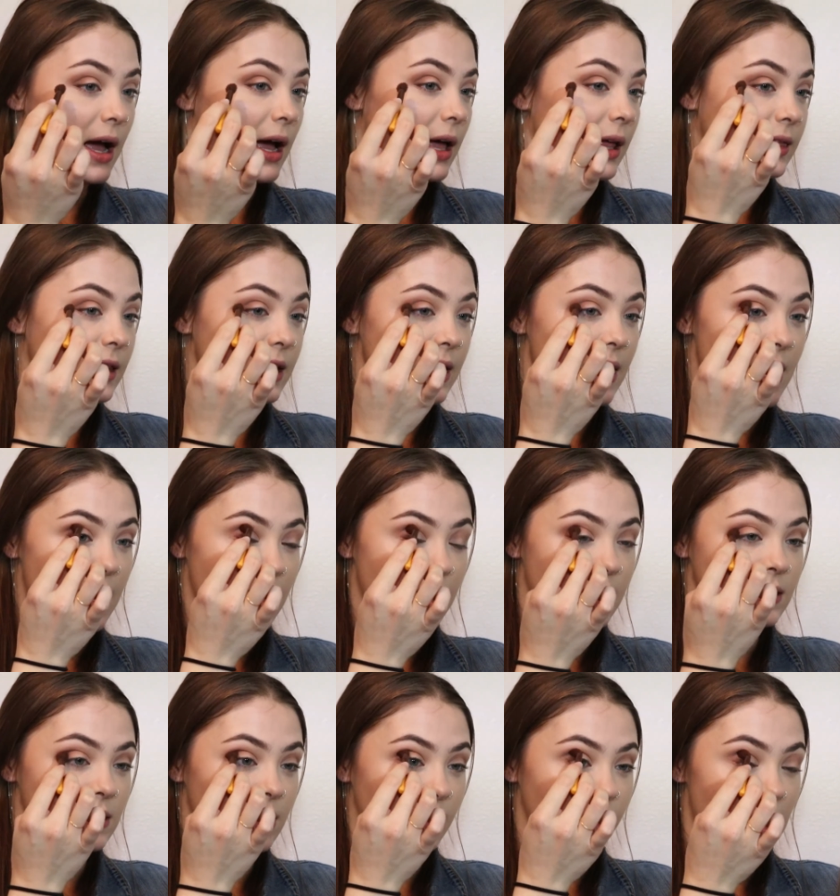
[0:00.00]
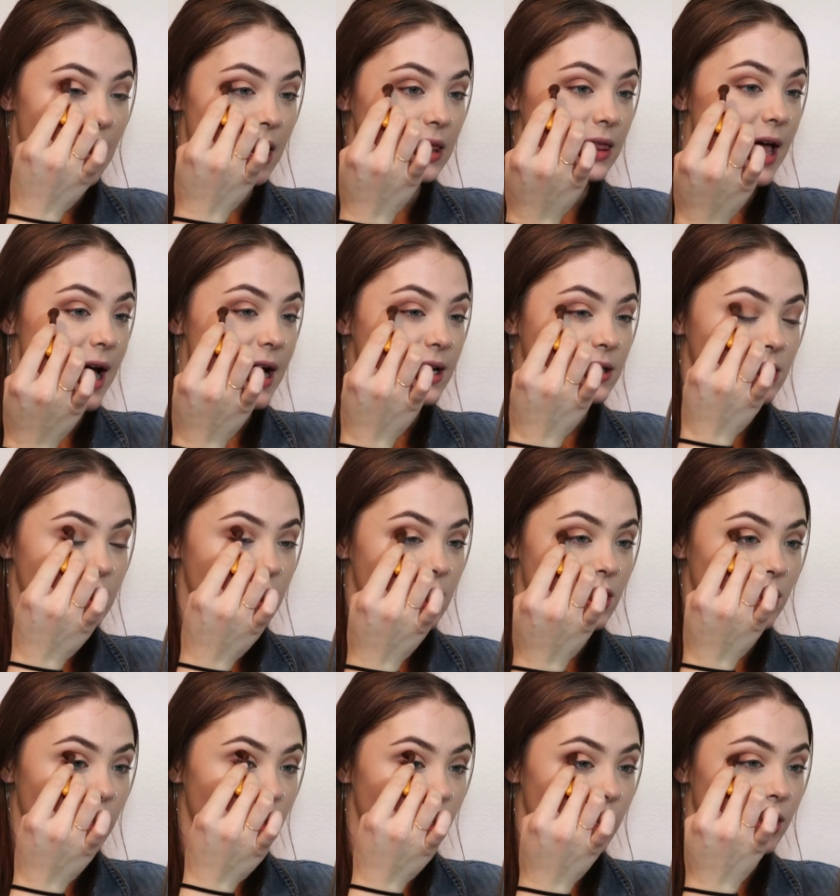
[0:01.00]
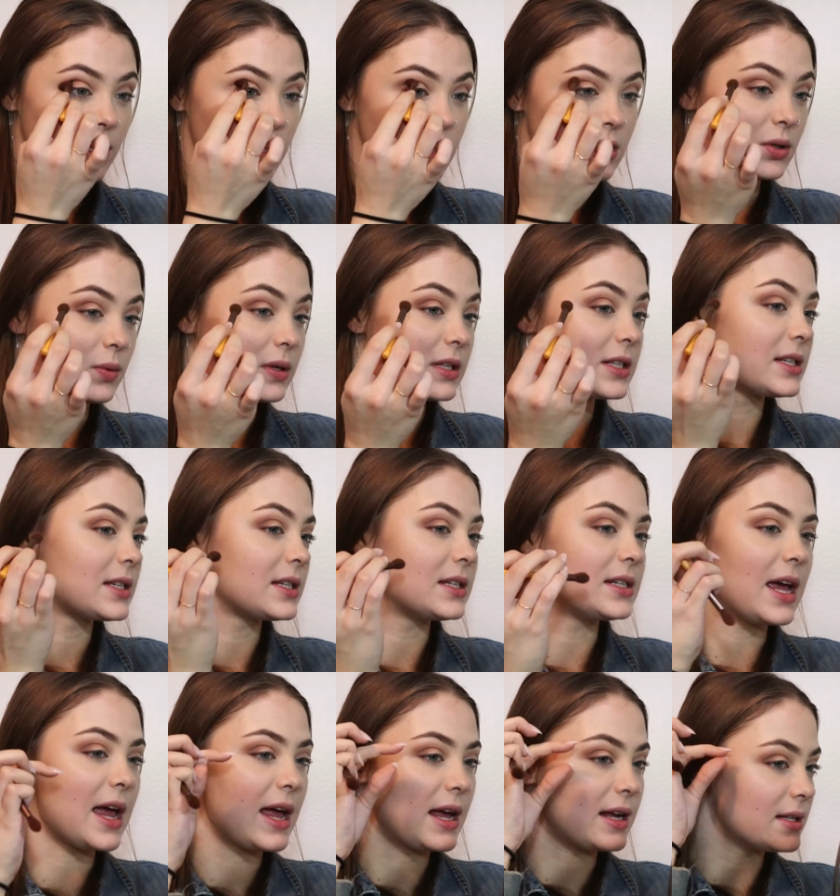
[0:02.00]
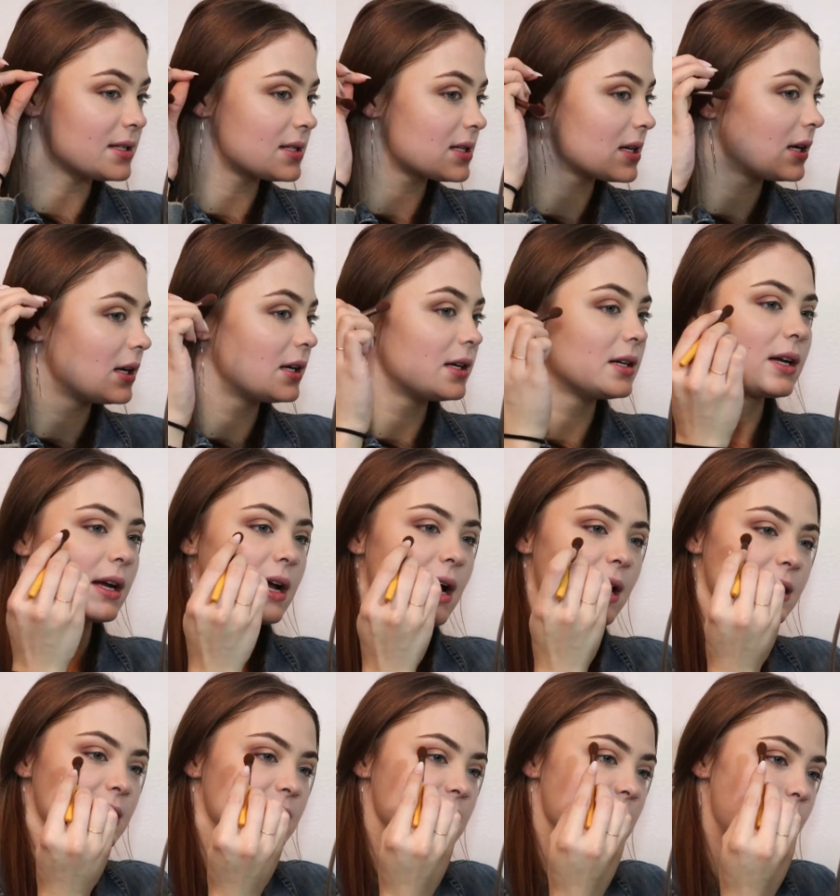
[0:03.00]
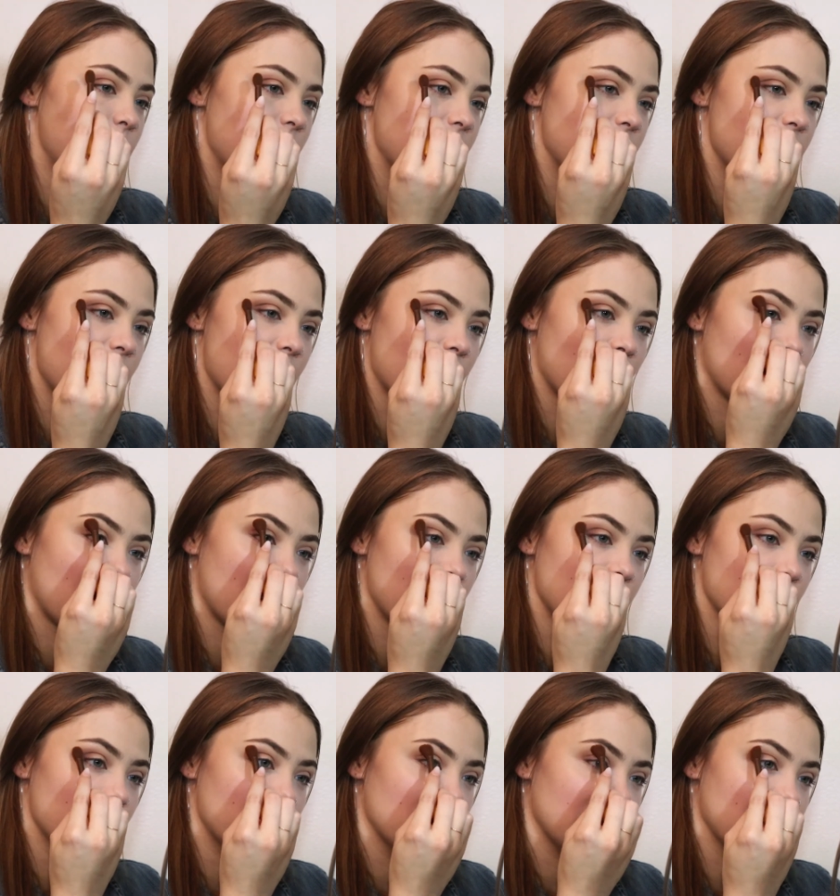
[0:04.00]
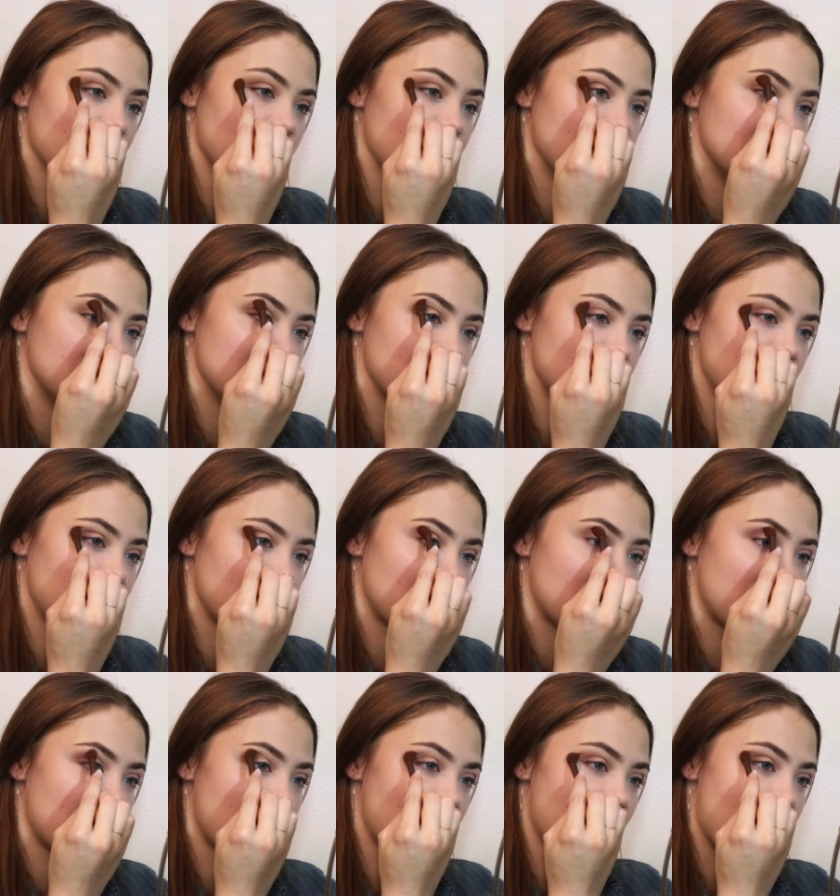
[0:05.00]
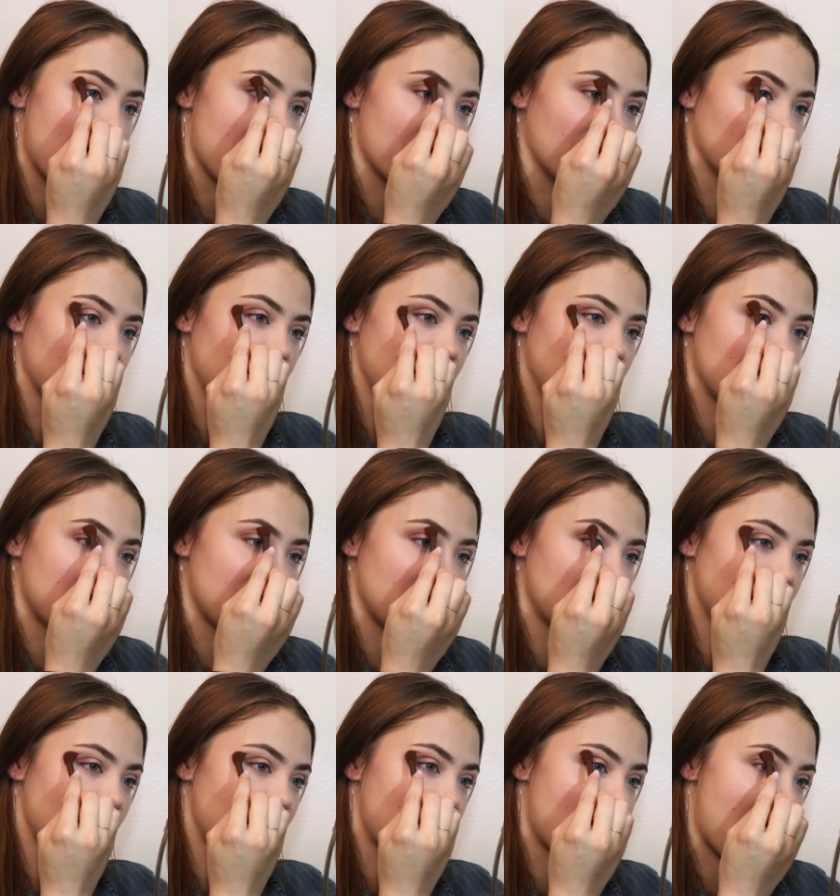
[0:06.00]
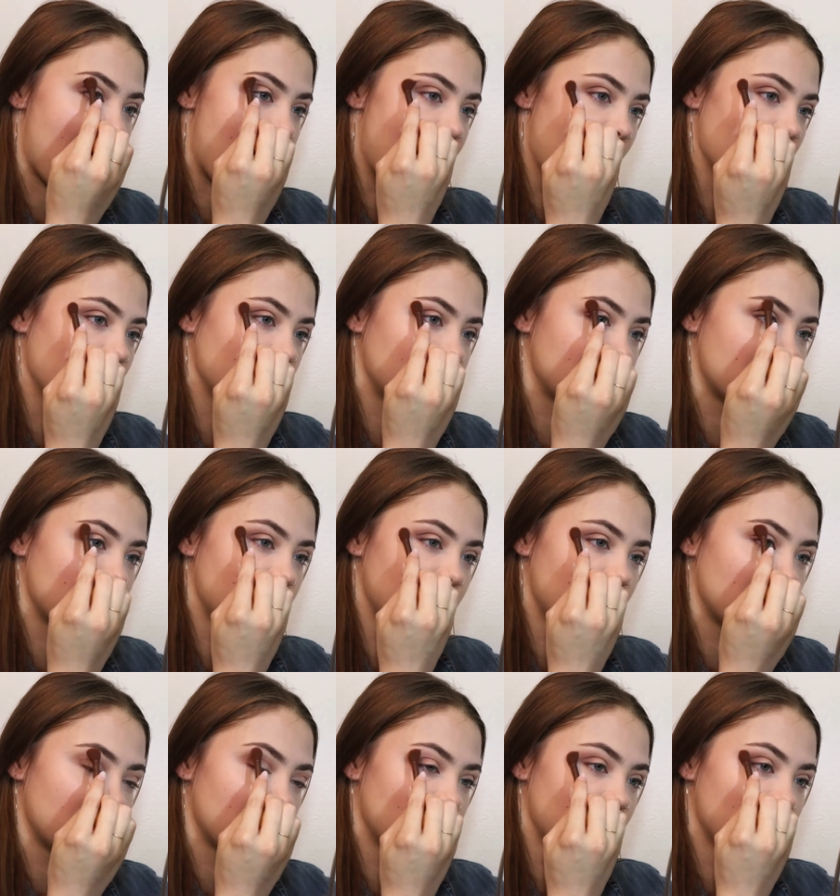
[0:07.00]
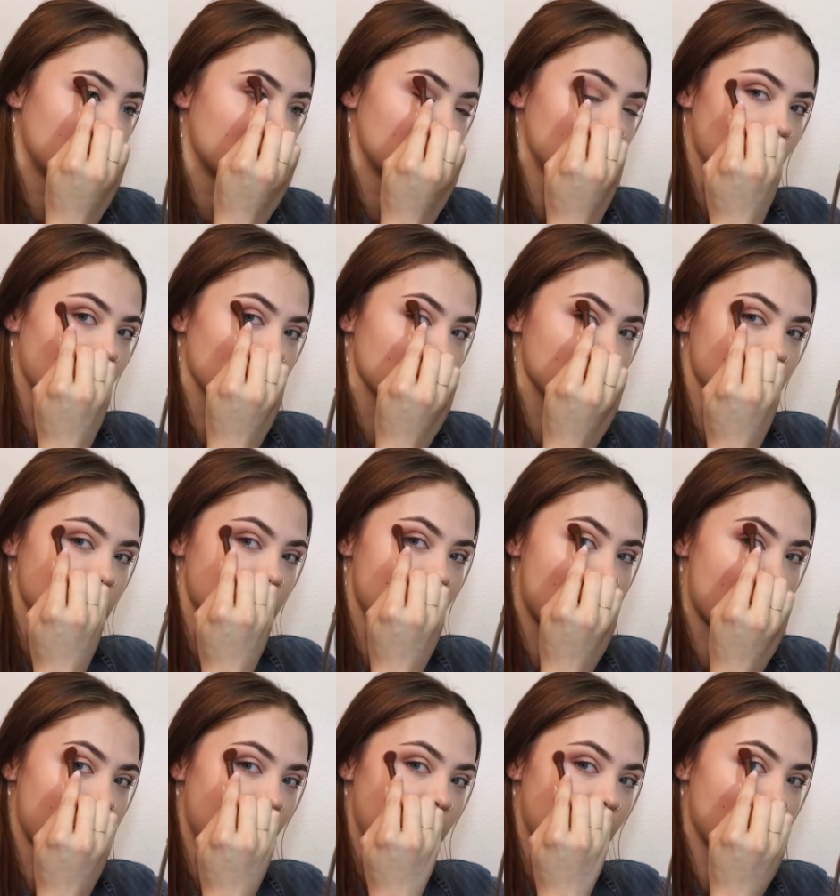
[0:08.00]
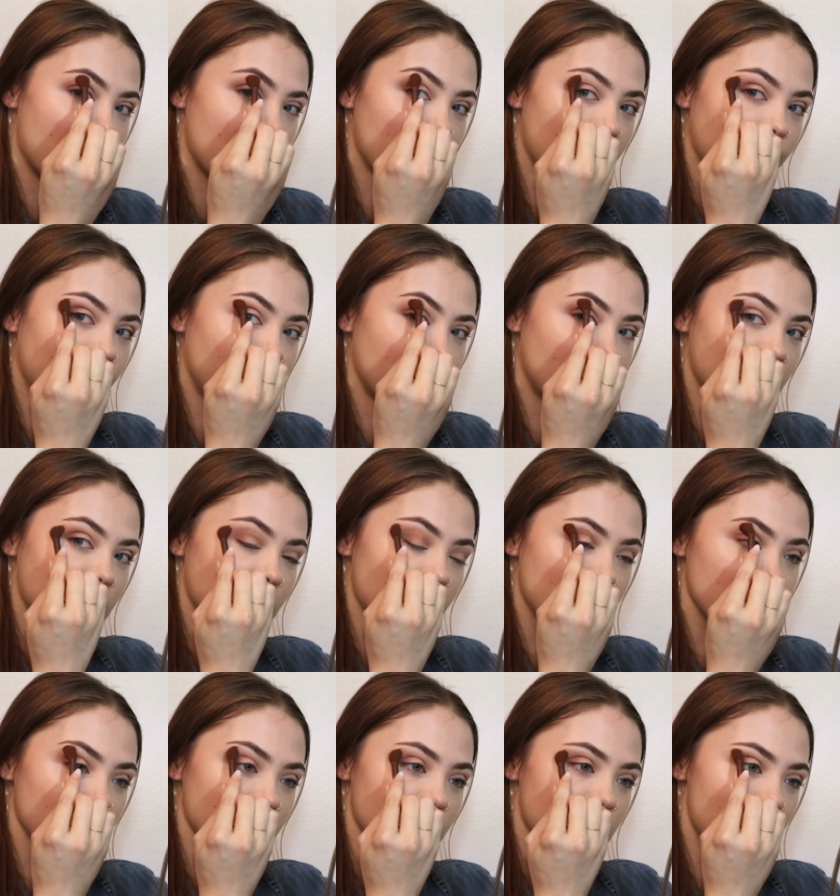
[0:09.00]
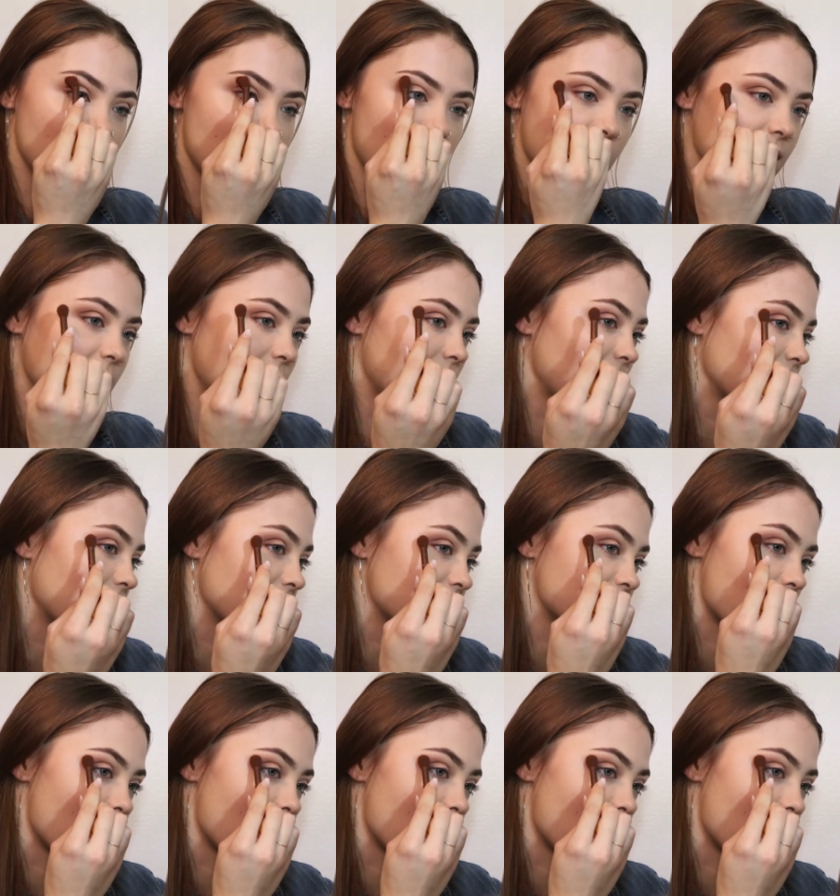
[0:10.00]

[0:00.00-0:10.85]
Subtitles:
at the end of that last third so it stays kind of deep in there, and then blending everything out towards the top here so there's nothing that's